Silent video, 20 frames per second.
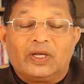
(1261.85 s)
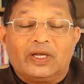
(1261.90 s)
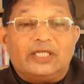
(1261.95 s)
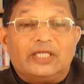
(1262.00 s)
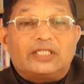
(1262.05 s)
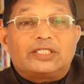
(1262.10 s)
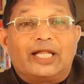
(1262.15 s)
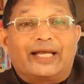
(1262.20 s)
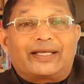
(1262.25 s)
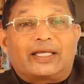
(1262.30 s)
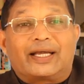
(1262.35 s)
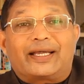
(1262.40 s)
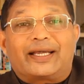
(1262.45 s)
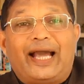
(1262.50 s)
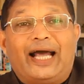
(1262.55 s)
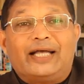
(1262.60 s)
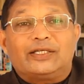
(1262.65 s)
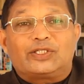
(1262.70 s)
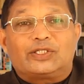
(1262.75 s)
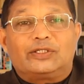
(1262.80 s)
is like a
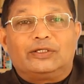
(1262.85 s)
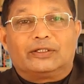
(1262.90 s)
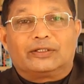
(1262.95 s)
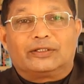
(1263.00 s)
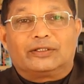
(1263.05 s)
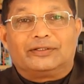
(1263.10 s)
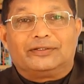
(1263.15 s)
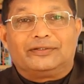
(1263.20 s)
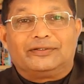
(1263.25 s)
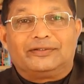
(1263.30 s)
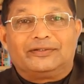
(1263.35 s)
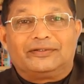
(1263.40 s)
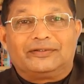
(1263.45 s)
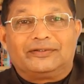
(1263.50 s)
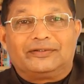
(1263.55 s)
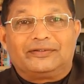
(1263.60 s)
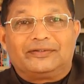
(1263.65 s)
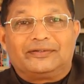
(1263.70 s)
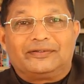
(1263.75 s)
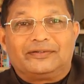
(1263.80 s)
castle,
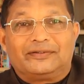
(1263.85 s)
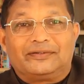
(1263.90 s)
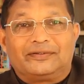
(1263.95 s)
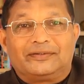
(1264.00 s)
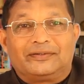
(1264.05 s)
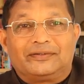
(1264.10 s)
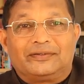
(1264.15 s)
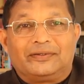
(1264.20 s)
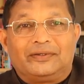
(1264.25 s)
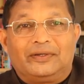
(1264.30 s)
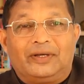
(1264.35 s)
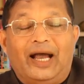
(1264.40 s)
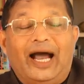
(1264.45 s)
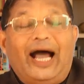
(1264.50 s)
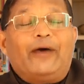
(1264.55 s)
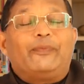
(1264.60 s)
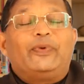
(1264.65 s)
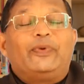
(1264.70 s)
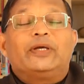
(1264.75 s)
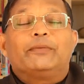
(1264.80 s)

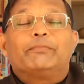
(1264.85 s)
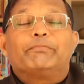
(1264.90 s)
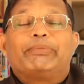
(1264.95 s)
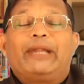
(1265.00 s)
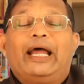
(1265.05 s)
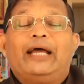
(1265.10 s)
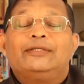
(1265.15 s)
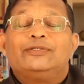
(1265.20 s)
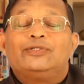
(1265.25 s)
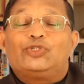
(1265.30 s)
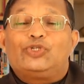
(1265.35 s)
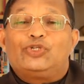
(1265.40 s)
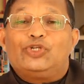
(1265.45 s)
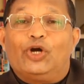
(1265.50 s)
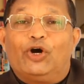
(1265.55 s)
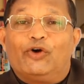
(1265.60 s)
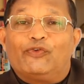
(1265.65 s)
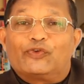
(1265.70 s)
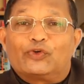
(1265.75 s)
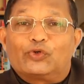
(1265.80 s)
having plenty
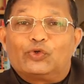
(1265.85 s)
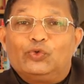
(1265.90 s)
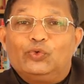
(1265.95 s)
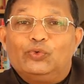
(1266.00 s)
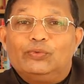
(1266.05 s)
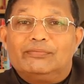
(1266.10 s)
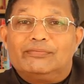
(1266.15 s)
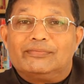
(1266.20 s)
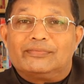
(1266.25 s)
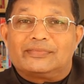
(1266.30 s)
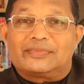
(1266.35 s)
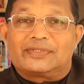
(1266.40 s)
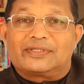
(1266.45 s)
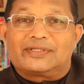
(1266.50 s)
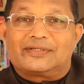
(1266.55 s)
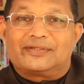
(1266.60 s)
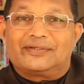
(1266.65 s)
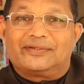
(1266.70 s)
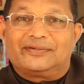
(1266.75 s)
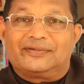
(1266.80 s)
of
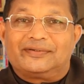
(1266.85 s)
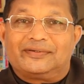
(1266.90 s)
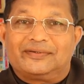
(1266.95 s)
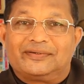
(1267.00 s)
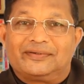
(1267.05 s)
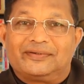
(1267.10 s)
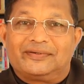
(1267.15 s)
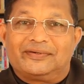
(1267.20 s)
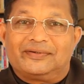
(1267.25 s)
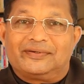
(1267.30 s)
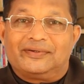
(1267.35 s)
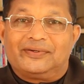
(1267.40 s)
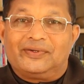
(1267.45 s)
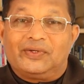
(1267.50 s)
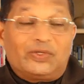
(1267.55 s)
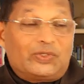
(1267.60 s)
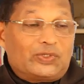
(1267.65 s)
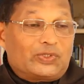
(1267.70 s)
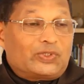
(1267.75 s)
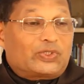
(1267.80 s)
rooms,
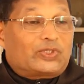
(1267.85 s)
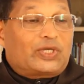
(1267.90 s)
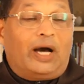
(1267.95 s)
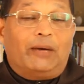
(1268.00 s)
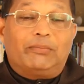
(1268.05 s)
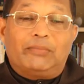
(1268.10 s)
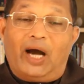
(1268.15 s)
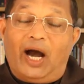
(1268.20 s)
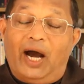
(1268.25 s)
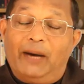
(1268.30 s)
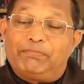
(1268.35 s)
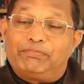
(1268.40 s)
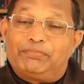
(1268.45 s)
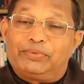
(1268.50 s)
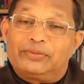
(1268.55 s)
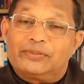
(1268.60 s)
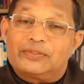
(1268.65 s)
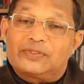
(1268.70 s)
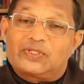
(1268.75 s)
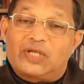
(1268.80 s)
some up,
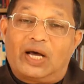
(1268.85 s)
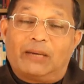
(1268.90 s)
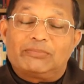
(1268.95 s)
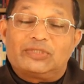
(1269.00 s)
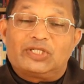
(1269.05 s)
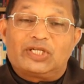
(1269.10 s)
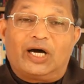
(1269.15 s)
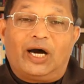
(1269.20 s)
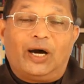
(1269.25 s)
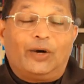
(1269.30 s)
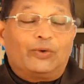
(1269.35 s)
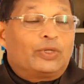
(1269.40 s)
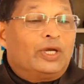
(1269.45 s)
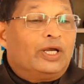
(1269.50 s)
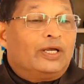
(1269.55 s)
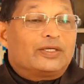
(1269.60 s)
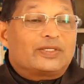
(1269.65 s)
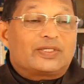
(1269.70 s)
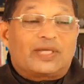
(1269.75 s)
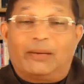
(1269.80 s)
some down,
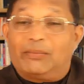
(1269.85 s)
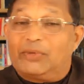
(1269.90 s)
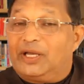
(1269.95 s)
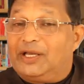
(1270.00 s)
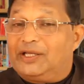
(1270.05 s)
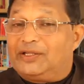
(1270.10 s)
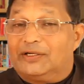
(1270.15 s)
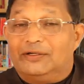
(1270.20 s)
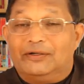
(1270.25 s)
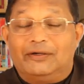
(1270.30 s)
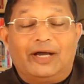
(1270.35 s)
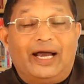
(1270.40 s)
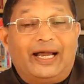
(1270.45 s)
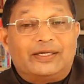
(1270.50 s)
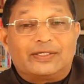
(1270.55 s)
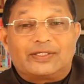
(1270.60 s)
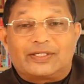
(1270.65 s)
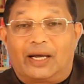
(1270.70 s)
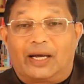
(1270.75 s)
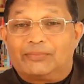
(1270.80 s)
some hither
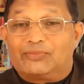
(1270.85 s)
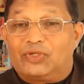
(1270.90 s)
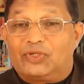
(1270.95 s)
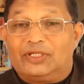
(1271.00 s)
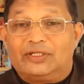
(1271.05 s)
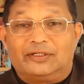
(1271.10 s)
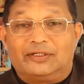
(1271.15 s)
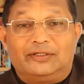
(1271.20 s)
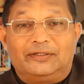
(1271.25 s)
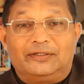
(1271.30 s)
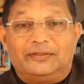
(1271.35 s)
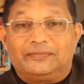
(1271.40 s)
and some thither.